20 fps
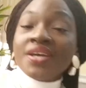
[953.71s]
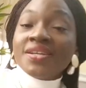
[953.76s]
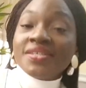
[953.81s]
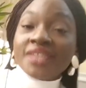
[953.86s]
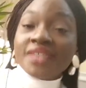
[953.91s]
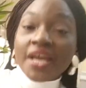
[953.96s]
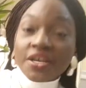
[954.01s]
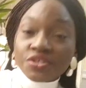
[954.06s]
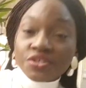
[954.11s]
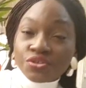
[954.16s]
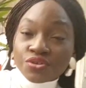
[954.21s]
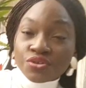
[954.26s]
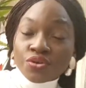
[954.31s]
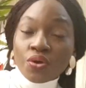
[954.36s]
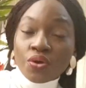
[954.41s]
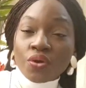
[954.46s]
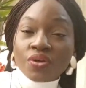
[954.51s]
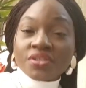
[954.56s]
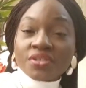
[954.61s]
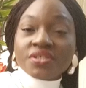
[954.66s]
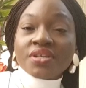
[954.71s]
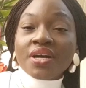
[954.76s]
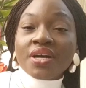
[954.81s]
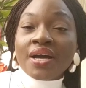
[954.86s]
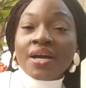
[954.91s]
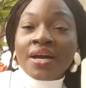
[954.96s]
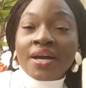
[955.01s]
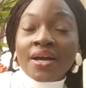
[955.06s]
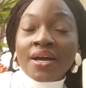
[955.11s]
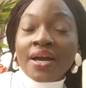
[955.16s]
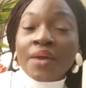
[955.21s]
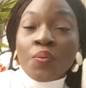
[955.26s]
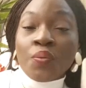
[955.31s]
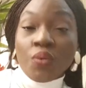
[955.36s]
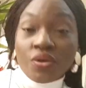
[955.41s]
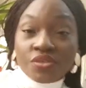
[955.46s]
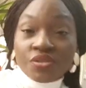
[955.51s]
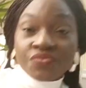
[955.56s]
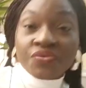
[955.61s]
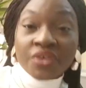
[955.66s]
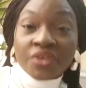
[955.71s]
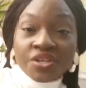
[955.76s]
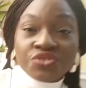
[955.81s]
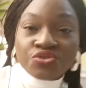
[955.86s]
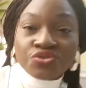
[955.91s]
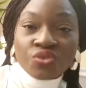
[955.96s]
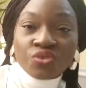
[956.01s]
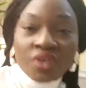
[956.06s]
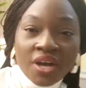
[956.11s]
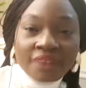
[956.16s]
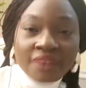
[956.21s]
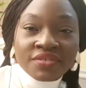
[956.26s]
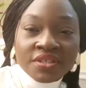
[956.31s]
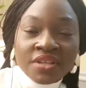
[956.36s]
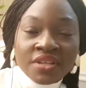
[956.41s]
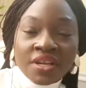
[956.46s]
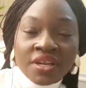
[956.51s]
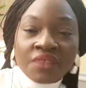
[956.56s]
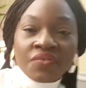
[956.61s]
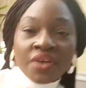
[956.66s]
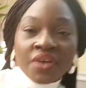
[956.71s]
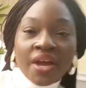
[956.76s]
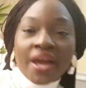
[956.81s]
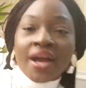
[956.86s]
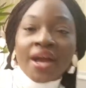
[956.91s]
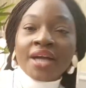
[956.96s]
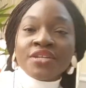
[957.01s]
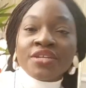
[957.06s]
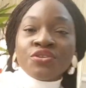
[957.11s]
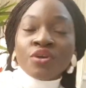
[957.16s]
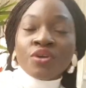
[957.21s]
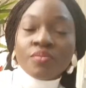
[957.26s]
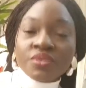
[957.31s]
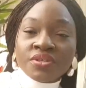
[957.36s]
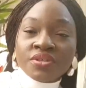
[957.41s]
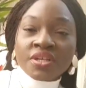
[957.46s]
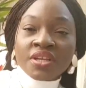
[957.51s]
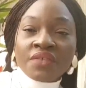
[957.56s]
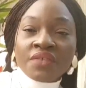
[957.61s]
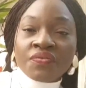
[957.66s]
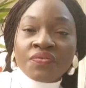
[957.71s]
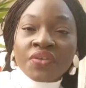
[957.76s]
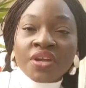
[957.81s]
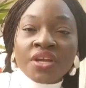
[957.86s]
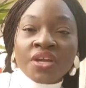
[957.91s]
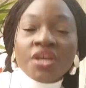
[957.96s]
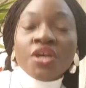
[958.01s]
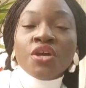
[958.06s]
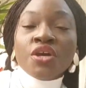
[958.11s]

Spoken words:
Thanks to God, I was really strong after delivery. I had normal delivery,